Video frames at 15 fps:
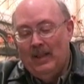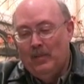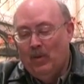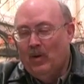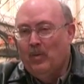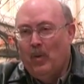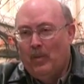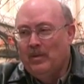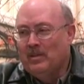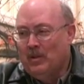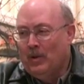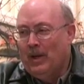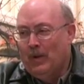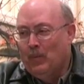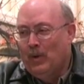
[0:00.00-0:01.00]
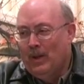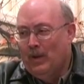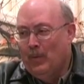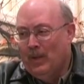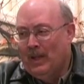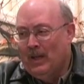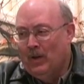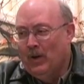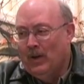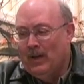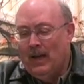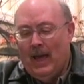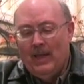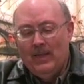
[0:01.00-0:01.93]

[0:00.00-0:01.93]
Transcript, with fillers: and the Book of Mormon is looking really, really good.